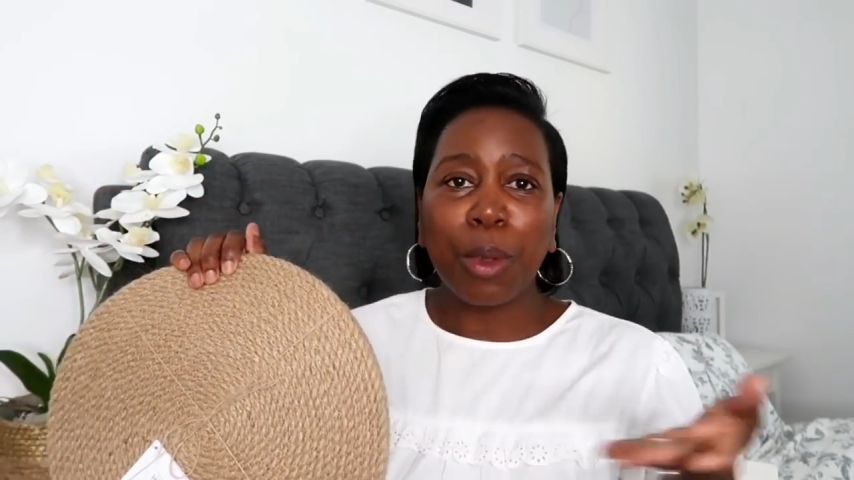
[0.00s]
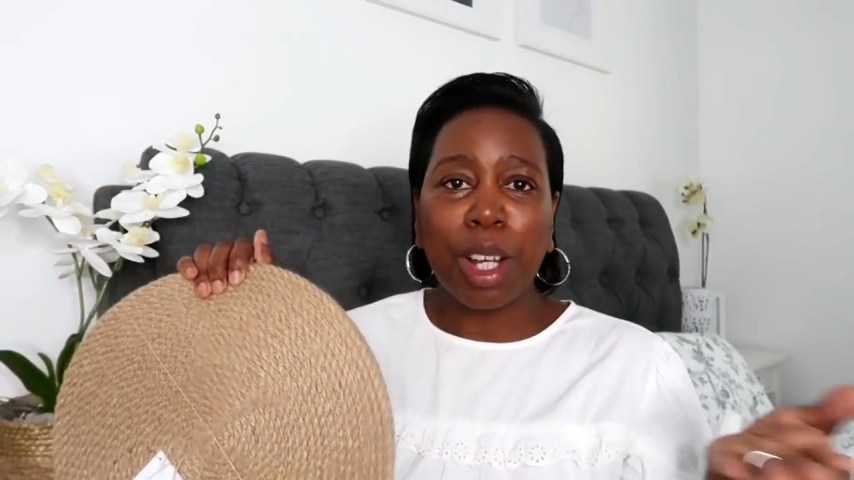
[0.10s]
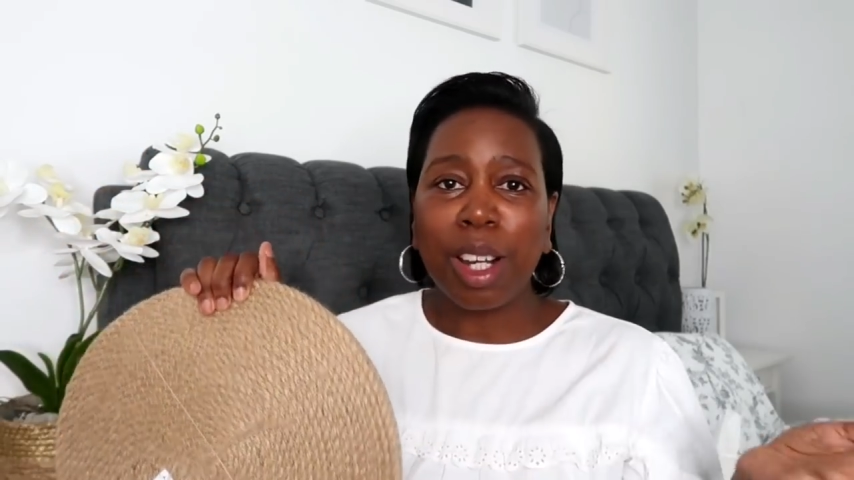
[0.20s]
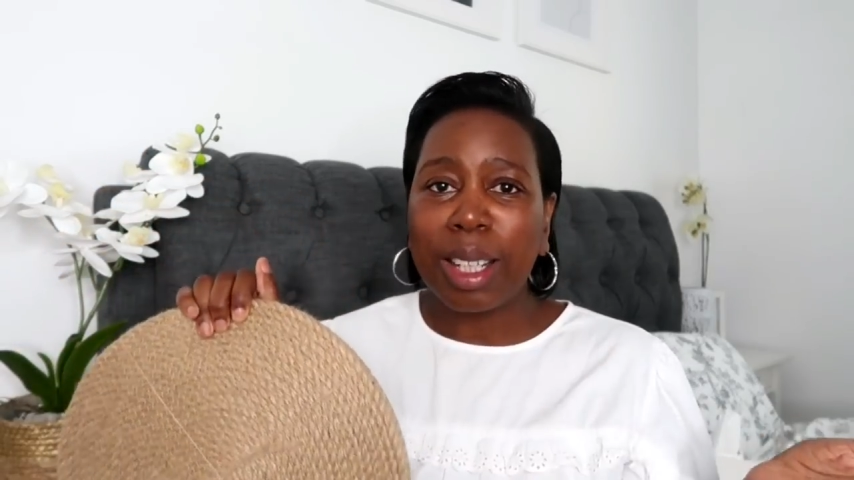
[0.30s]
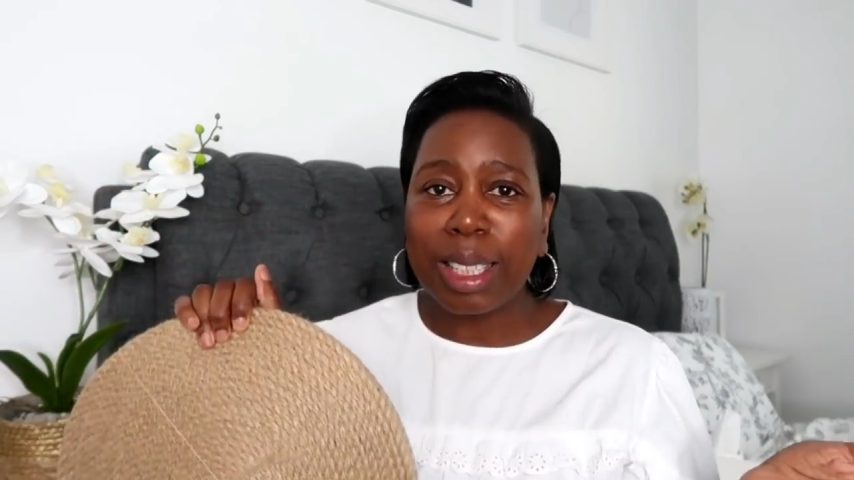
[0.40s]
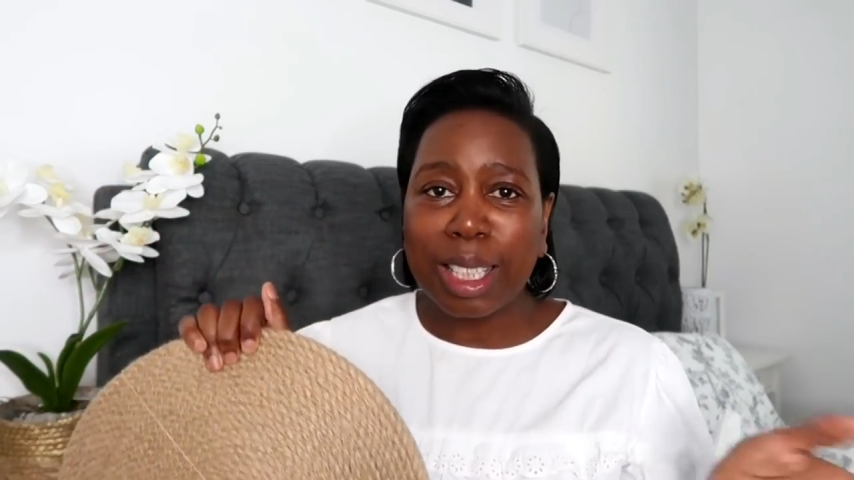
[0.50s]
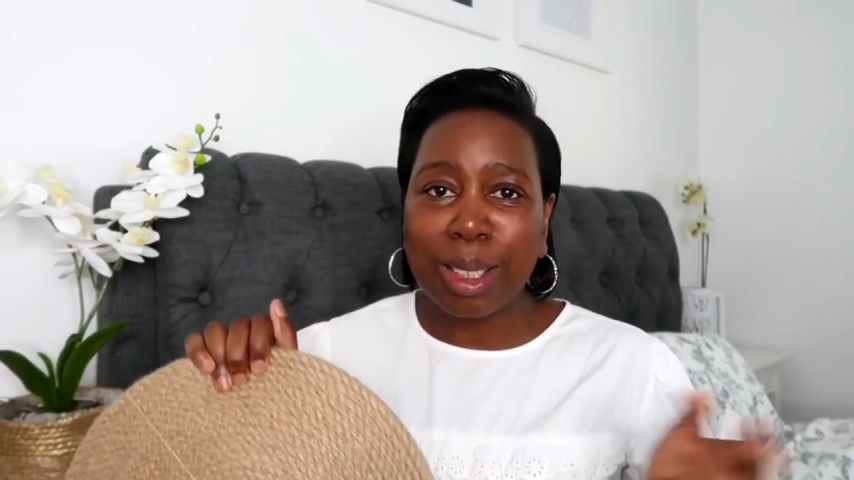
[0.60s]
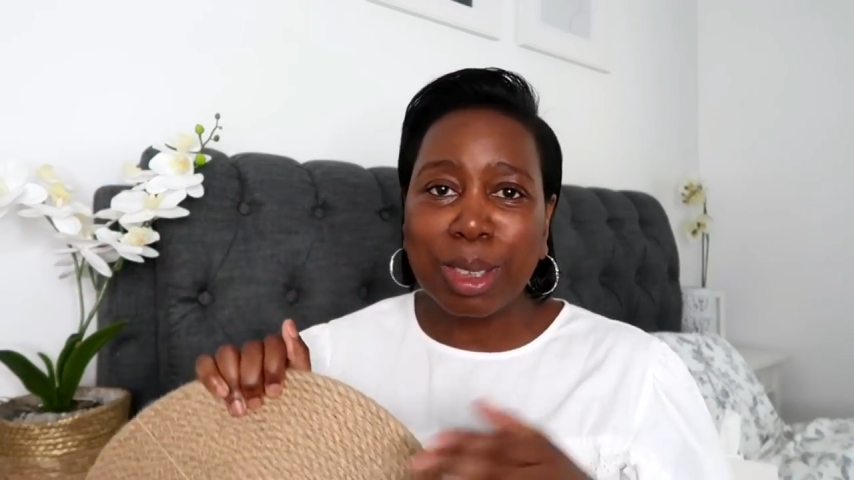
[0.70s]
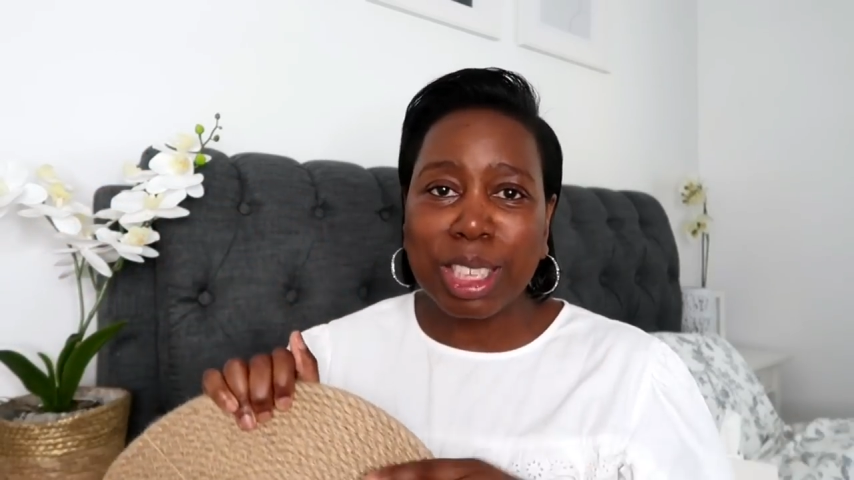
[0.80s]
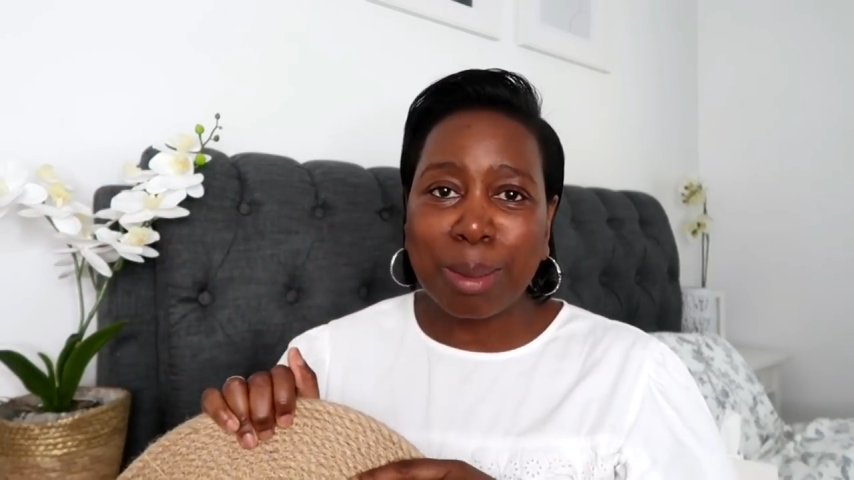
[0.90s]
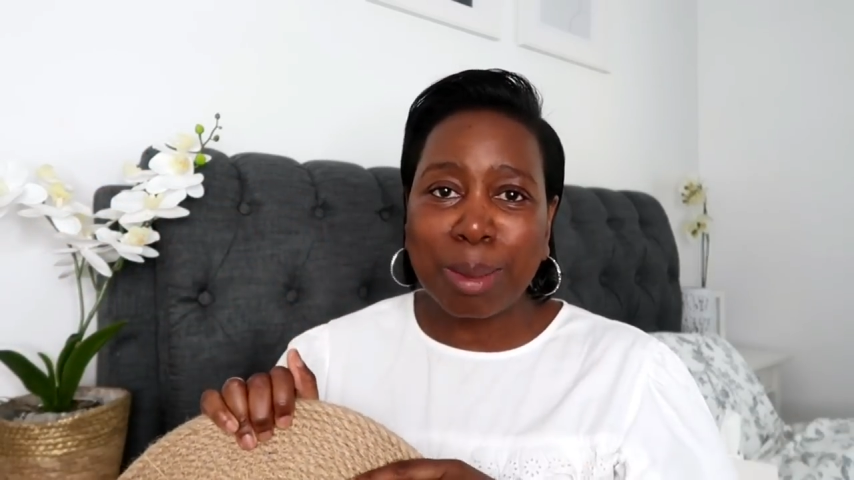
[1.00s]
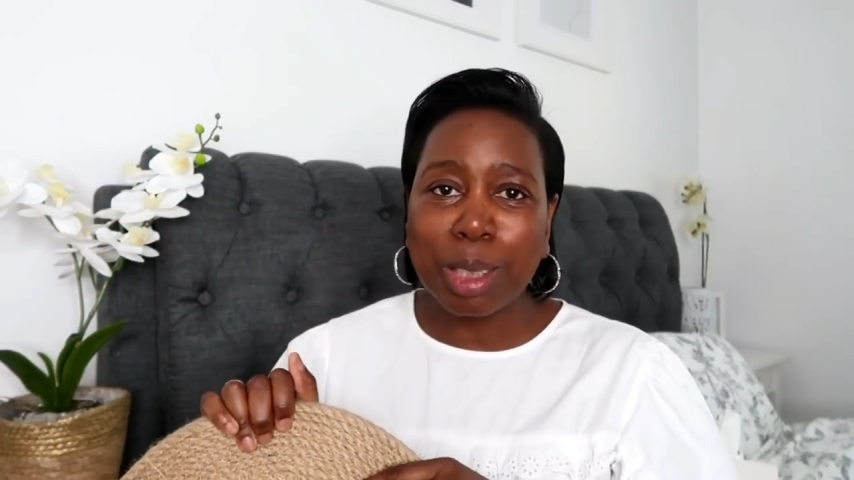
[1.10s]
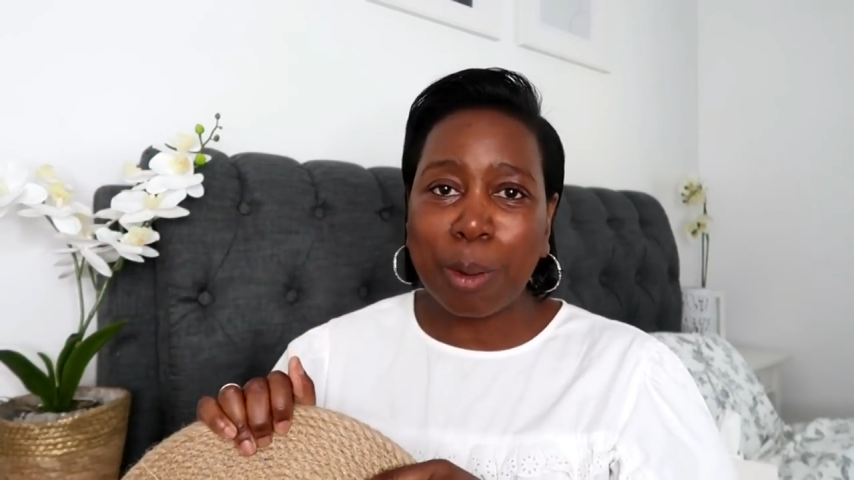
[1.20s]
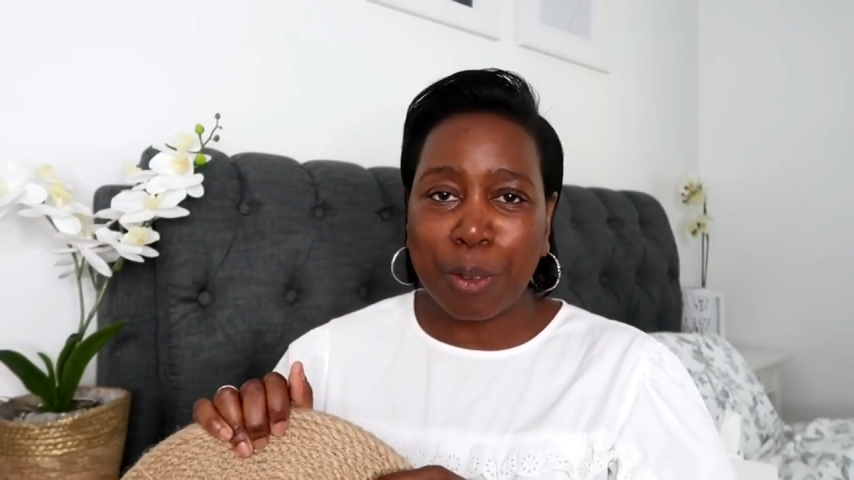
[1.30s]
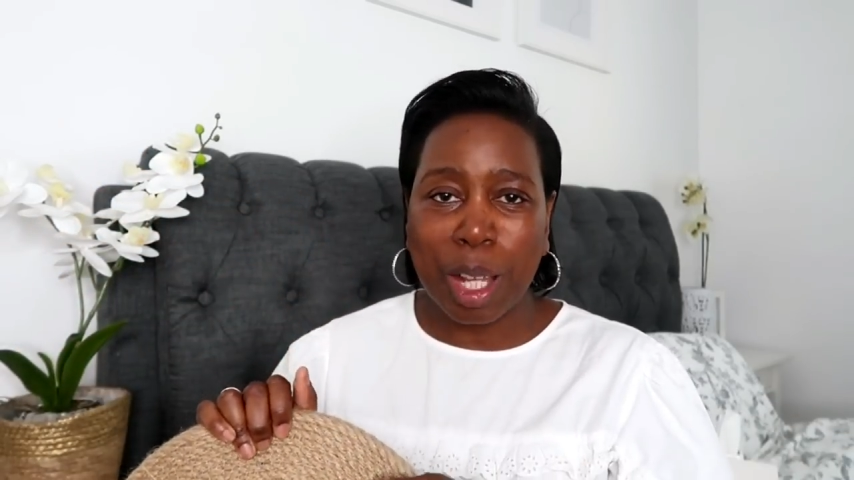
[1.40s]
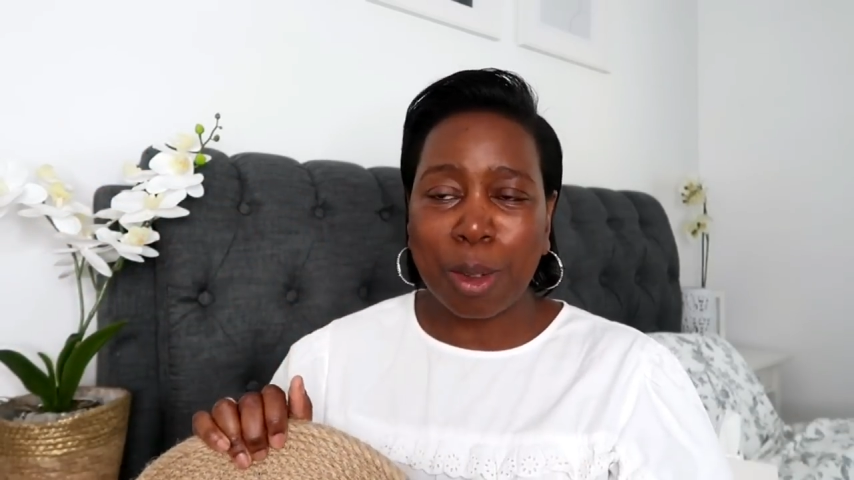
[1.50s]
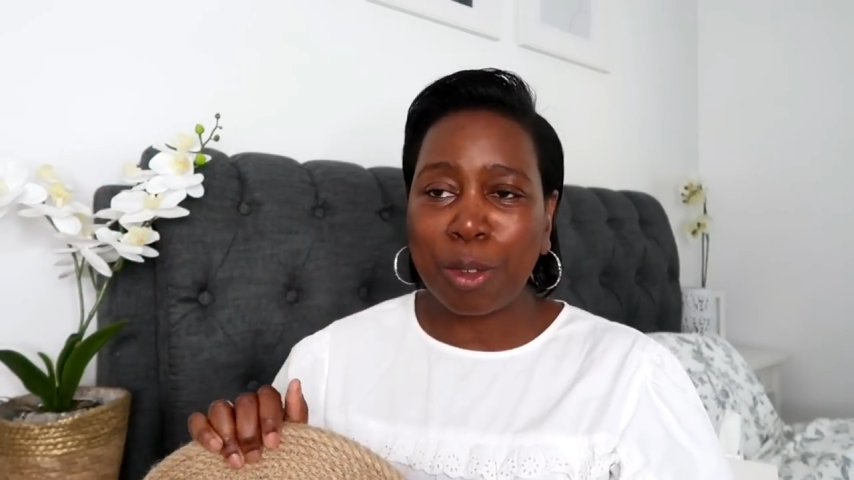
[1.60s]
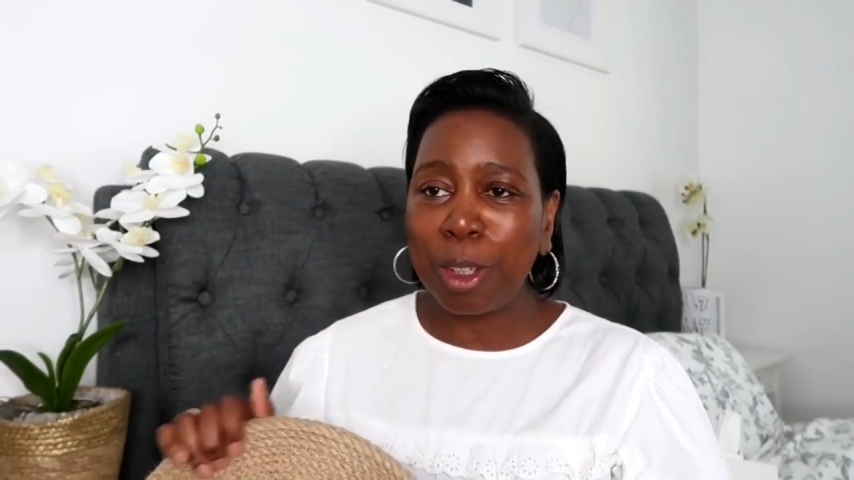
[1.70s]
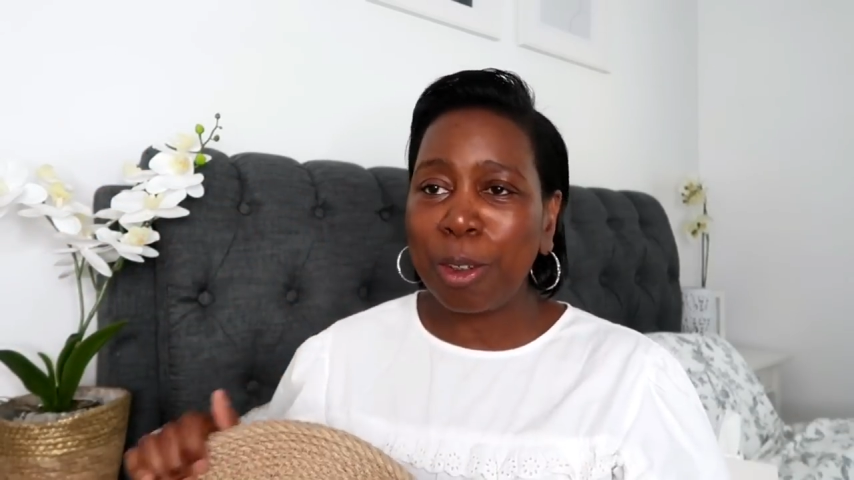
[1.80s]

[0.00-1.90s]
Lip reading: we hardly use them, to be fair with